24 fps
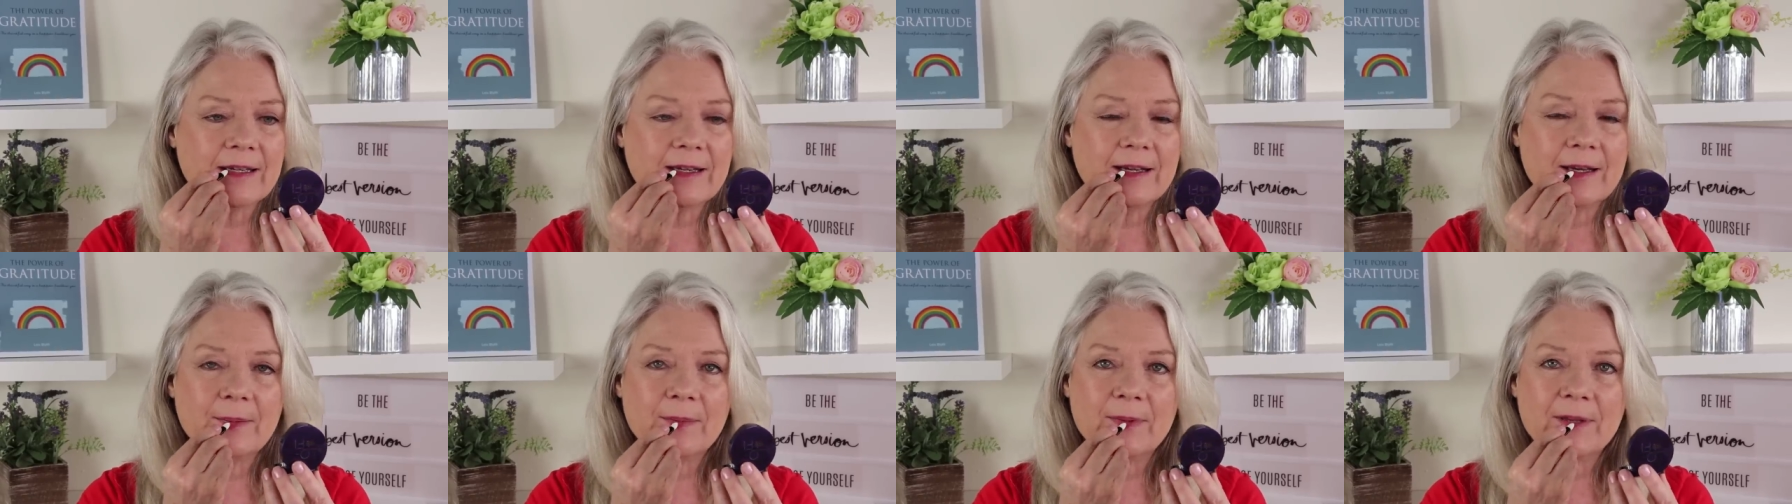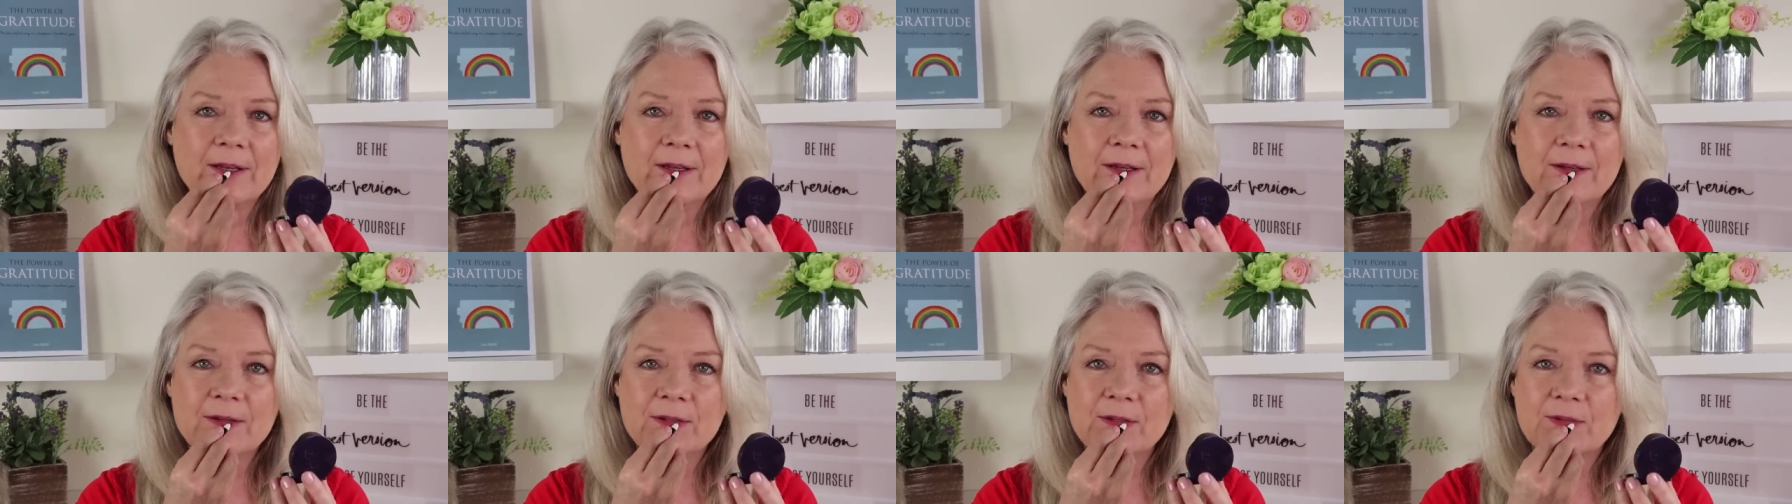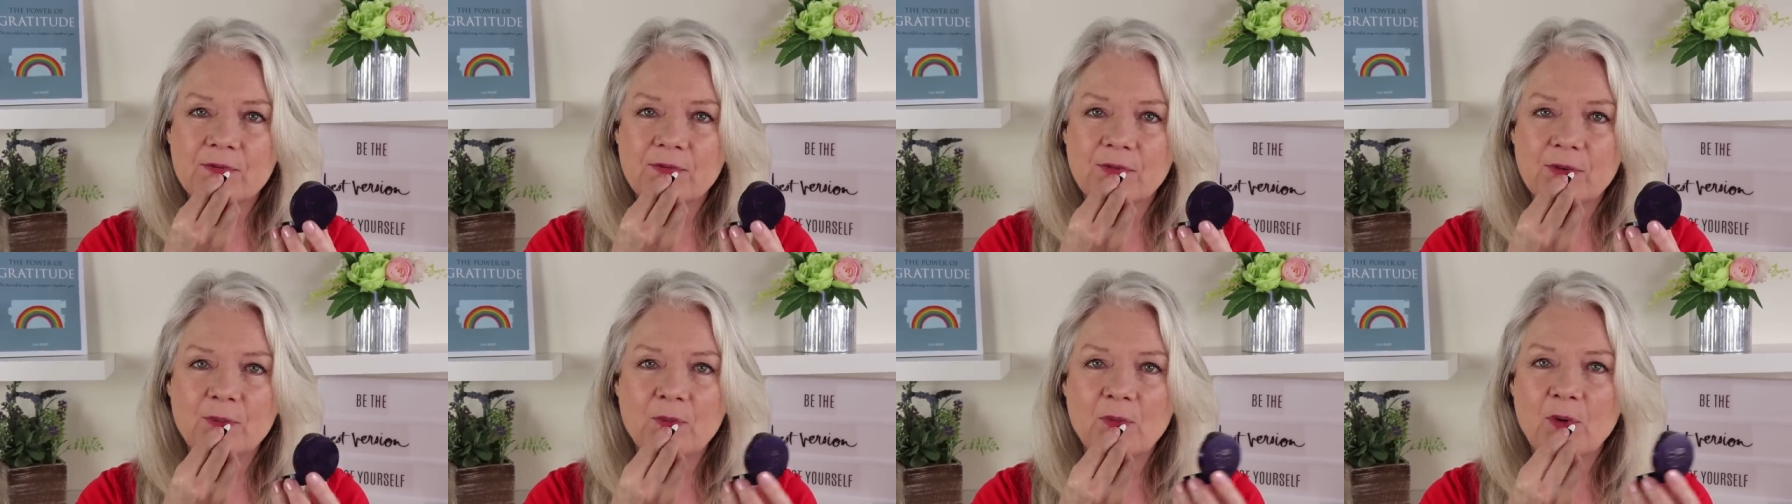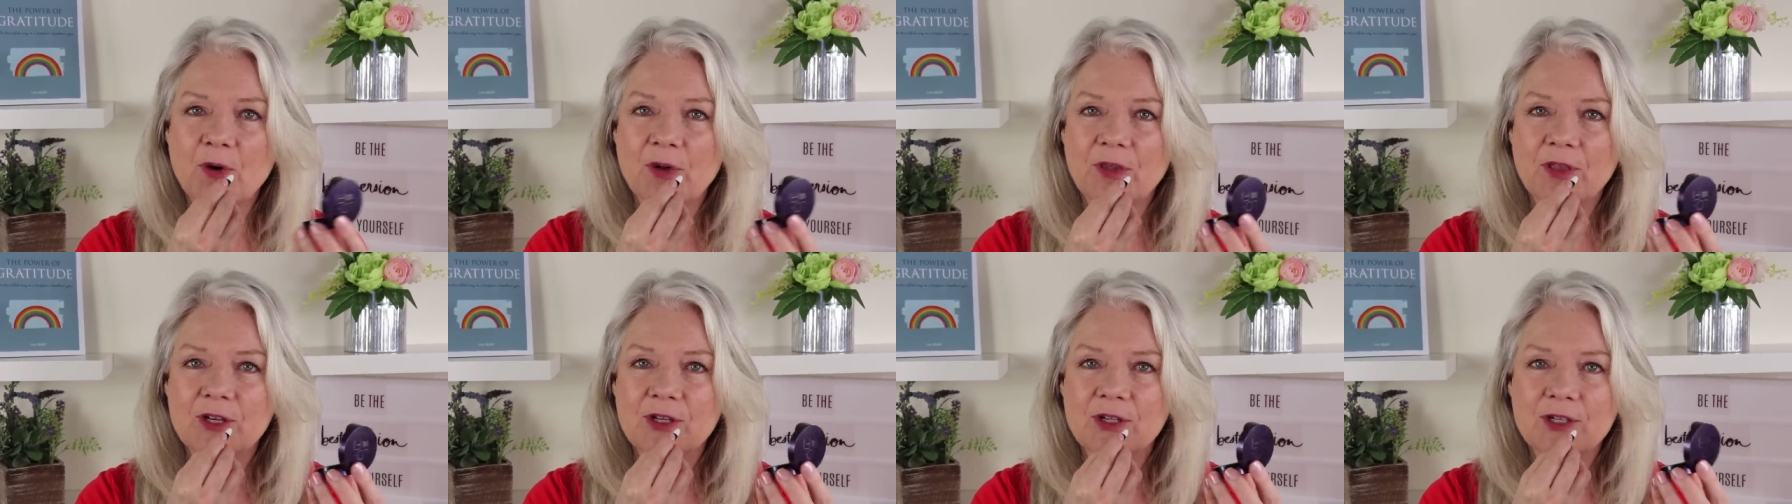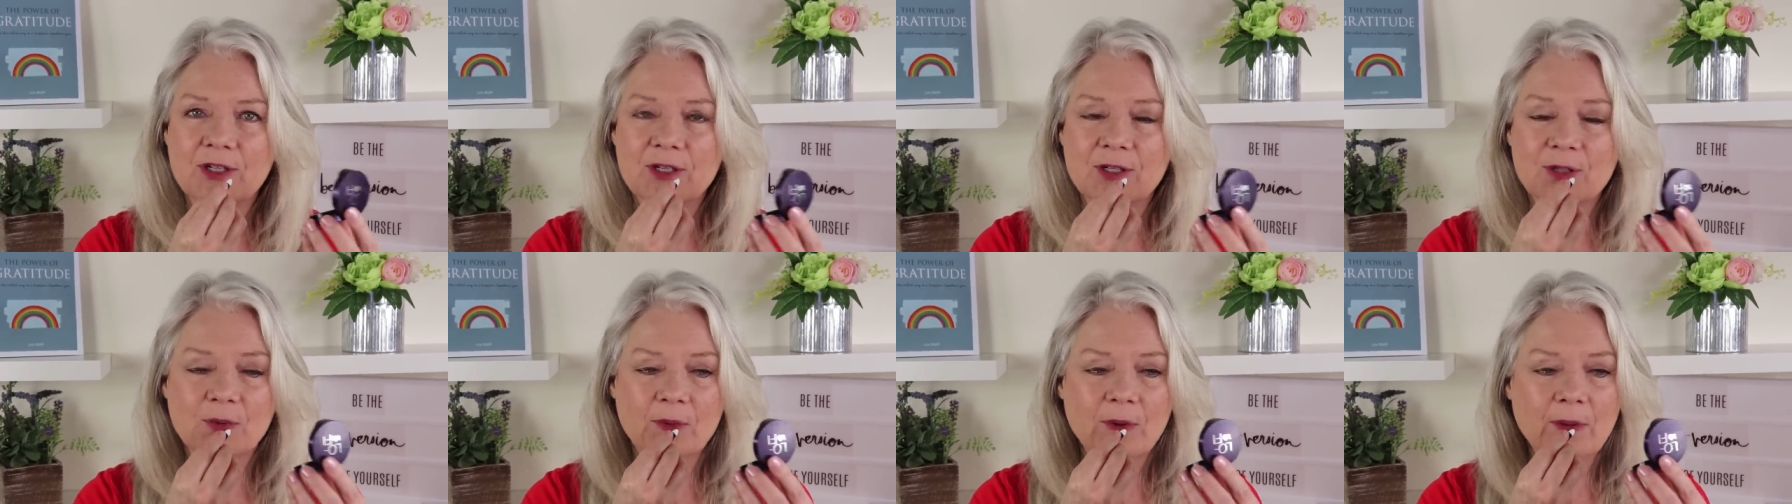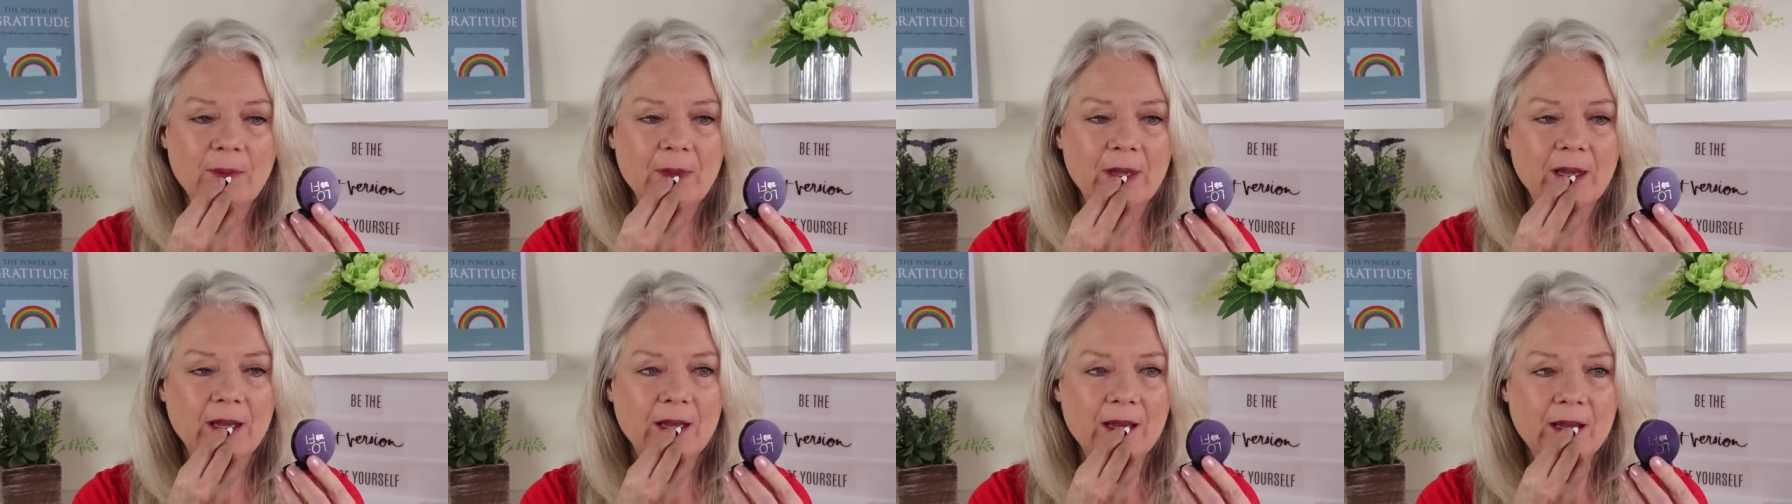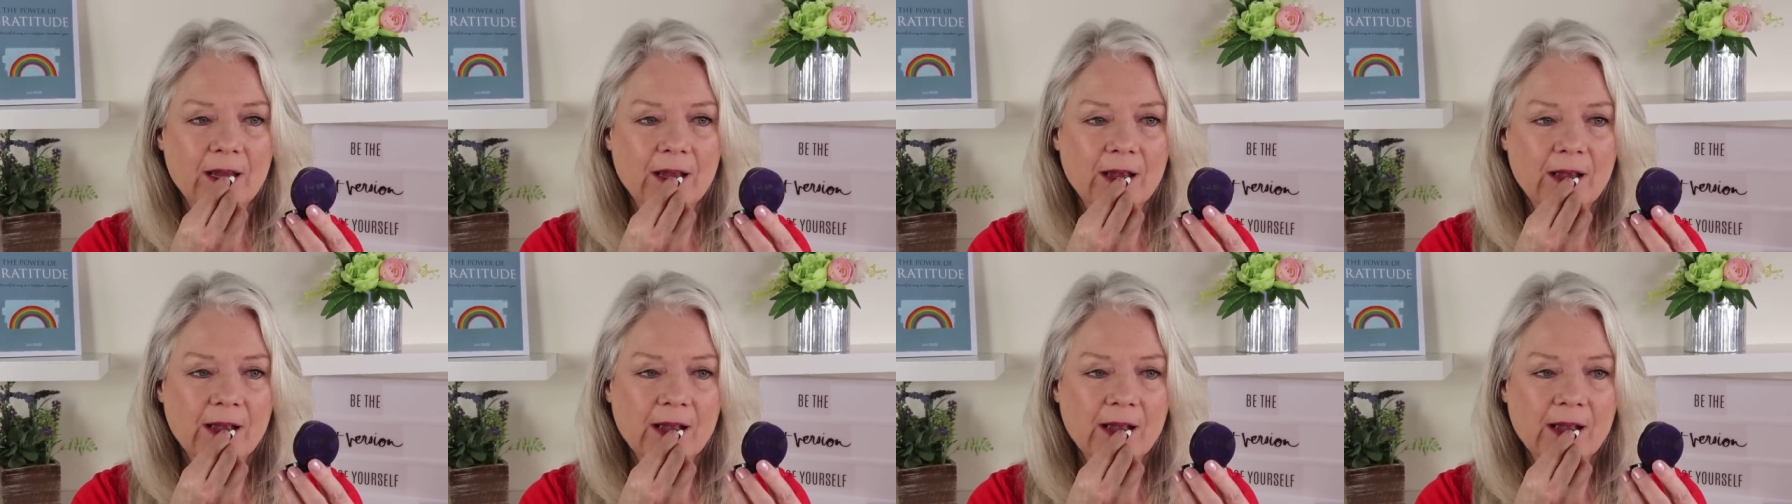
going to be used for more than just swimming.